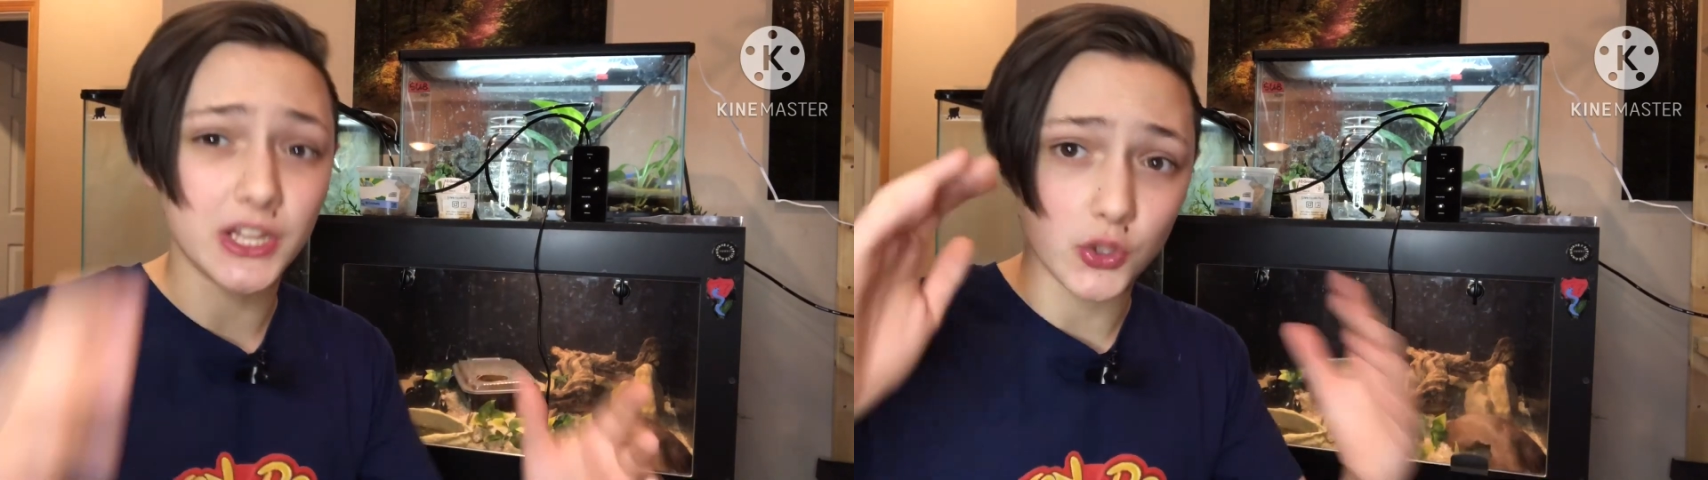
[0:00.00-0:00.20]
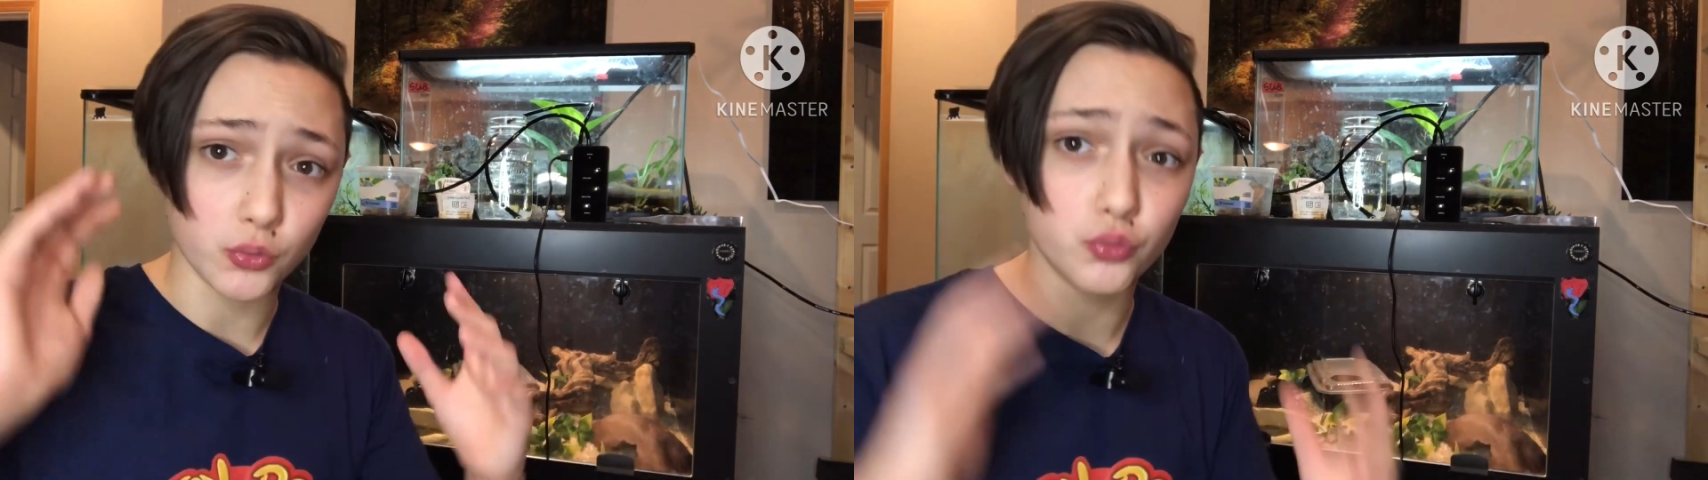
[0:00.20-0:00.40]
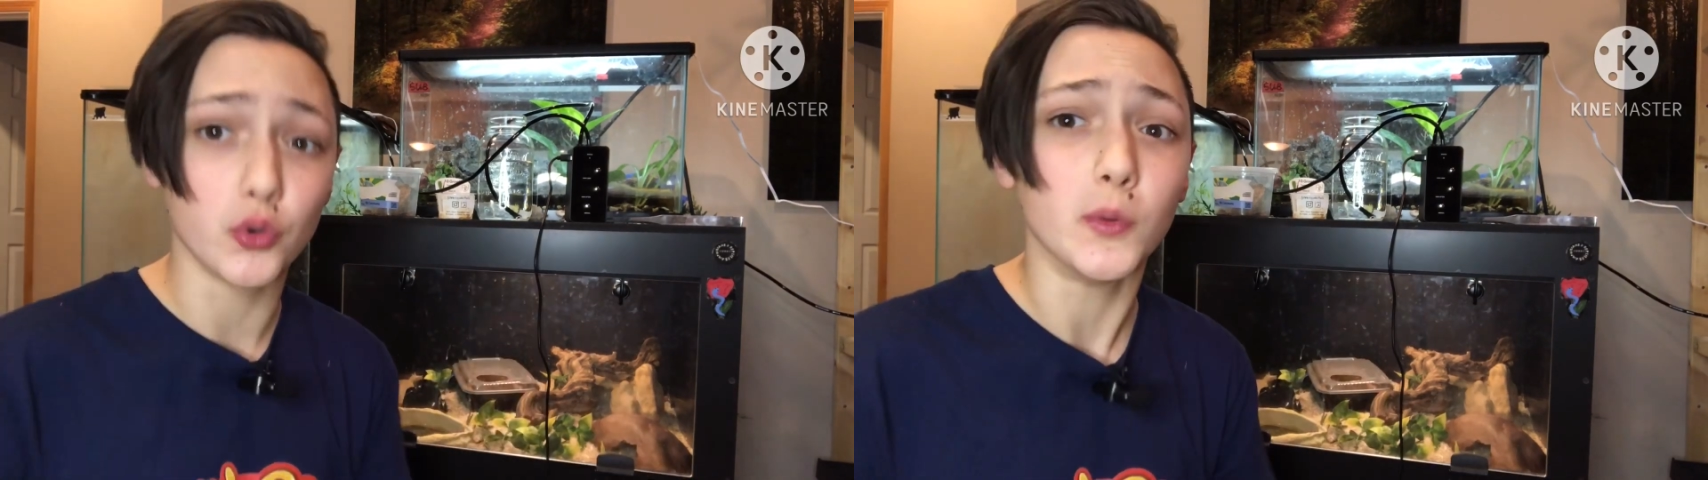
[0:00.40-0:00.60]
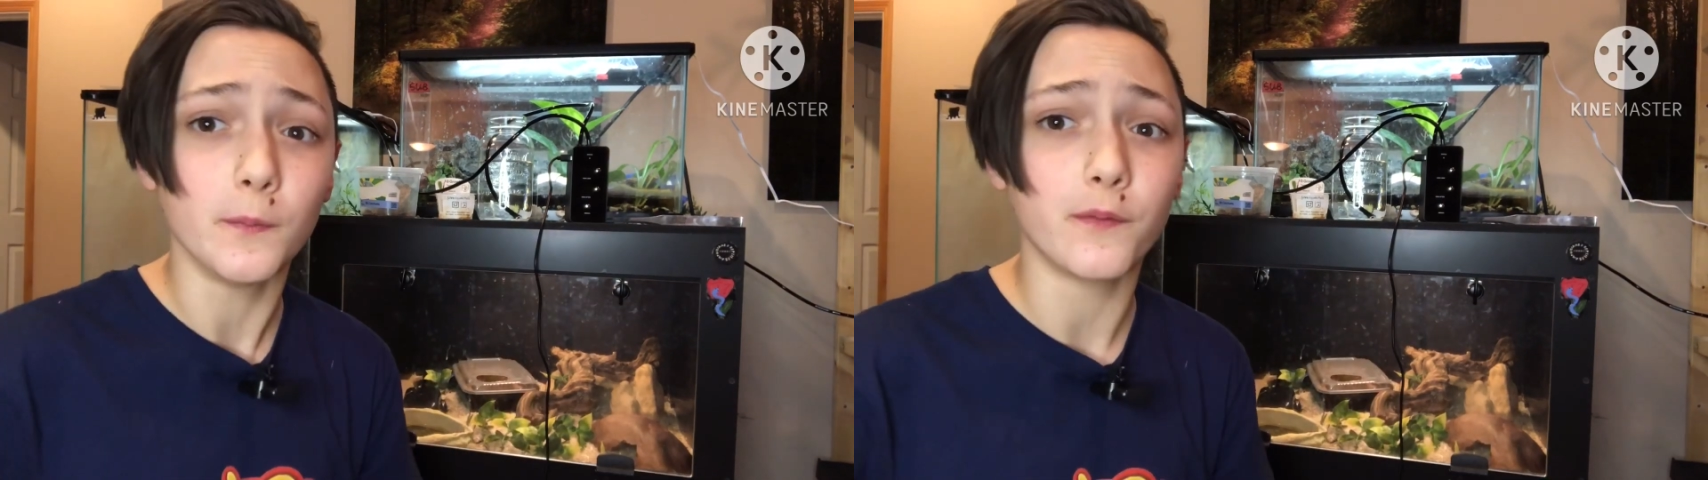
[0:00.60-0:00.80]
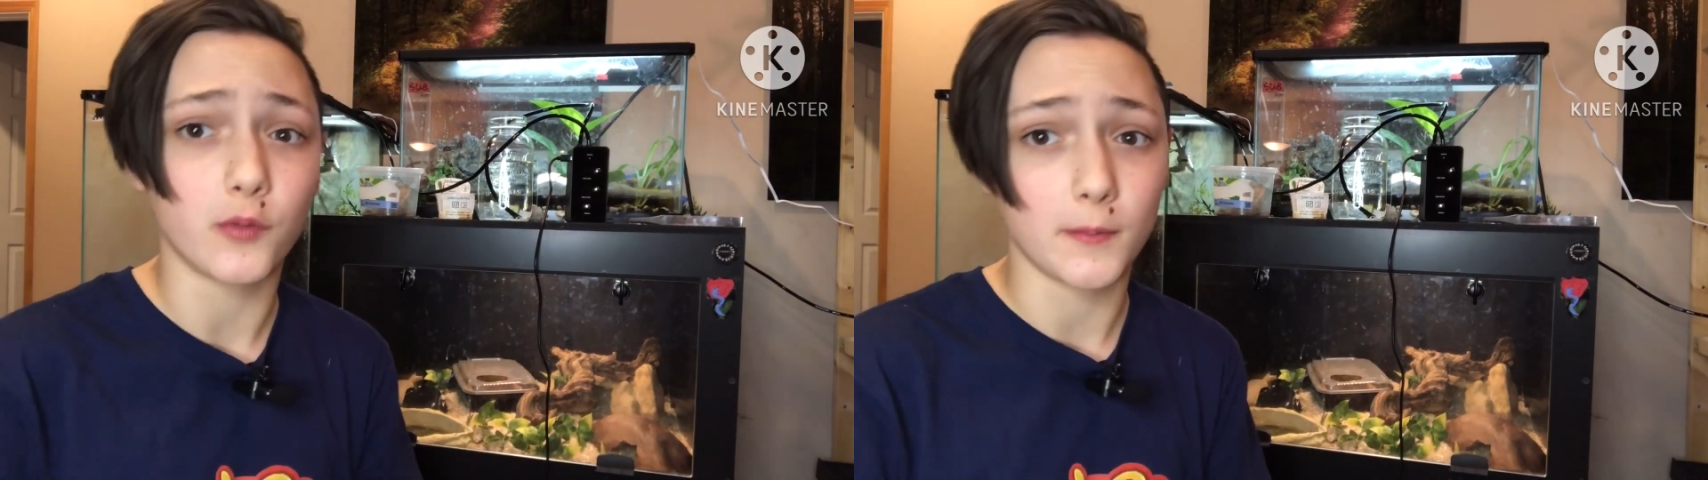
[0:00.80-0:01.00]
and the
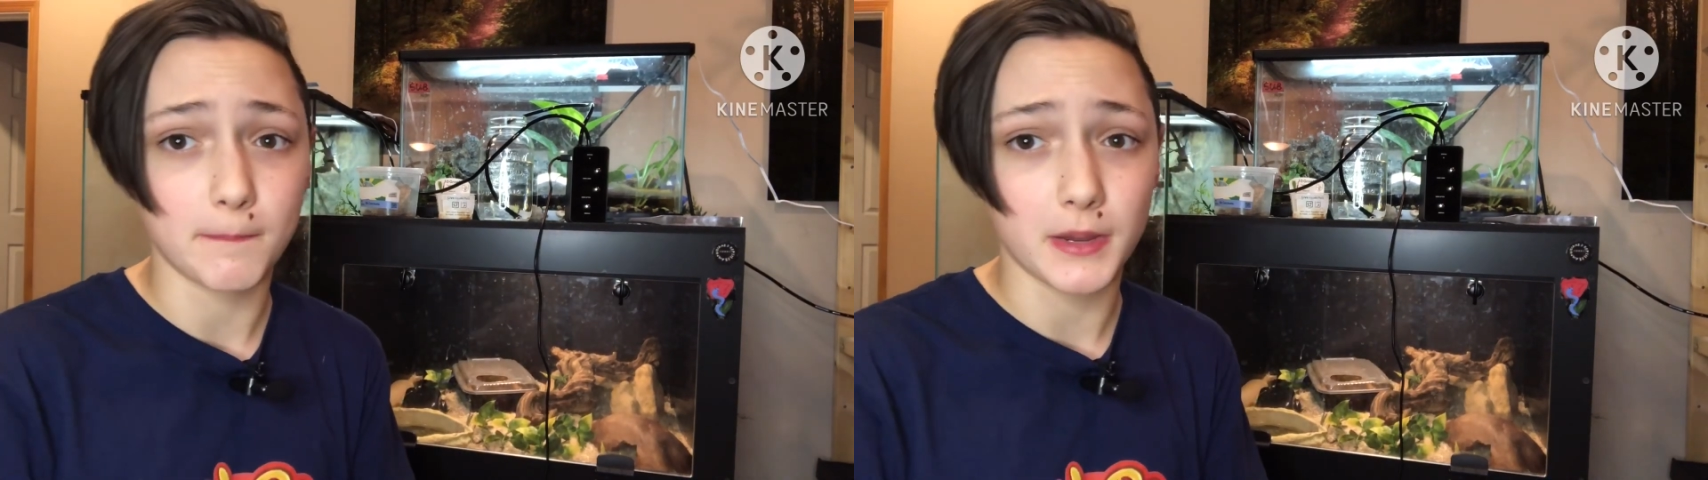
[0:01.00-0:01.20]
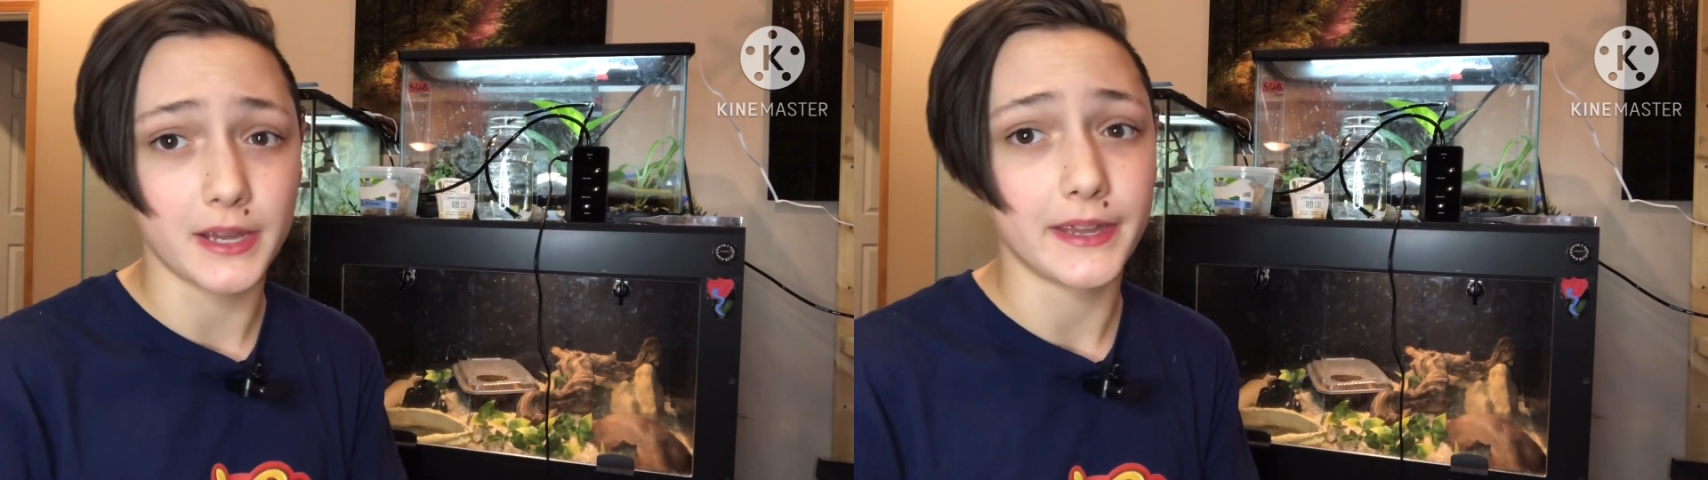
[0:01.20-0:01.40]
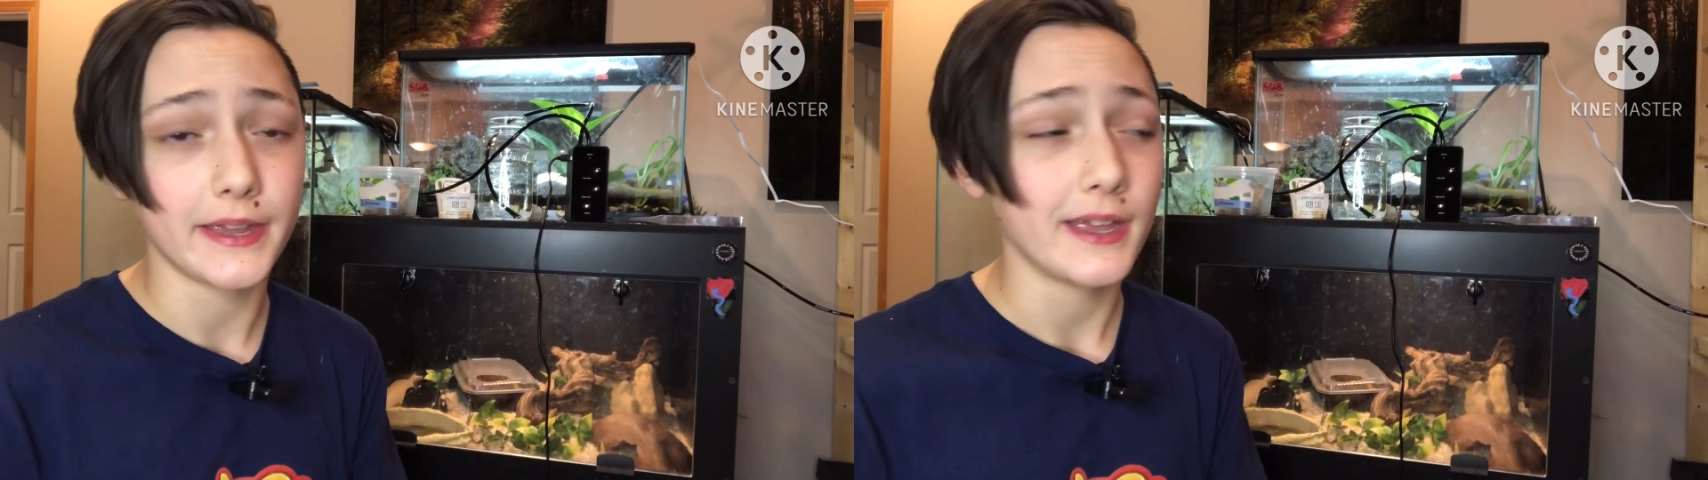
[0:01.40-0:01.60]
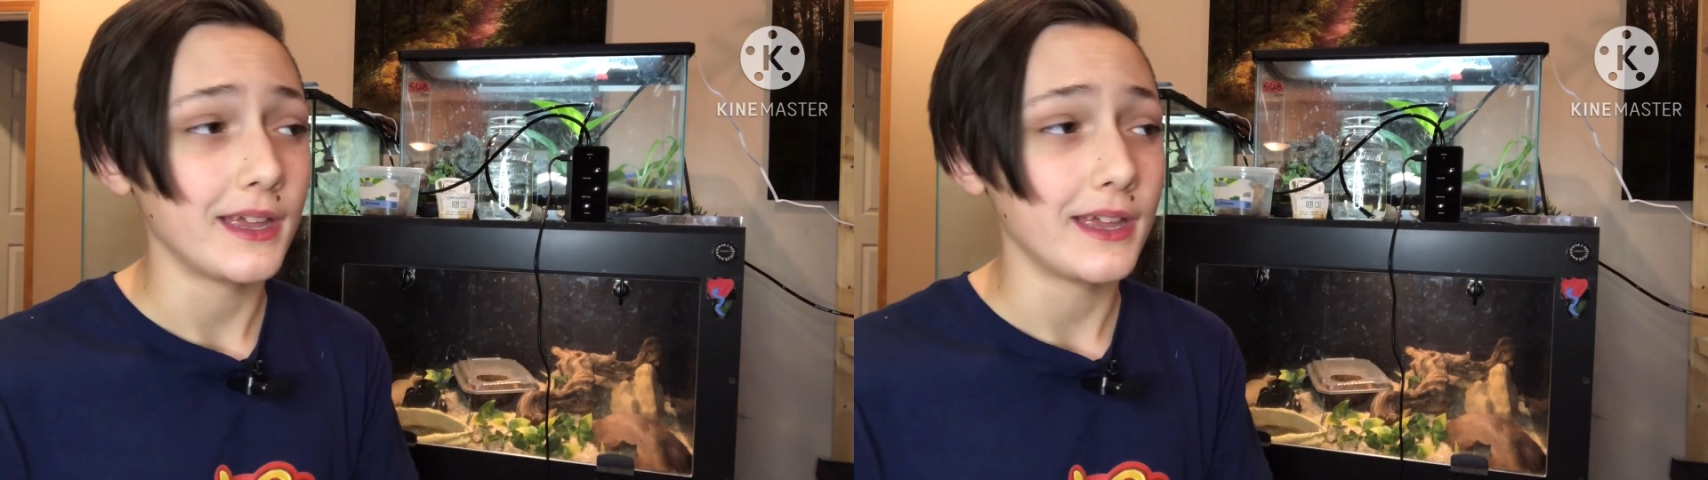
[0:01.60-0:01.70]
room for big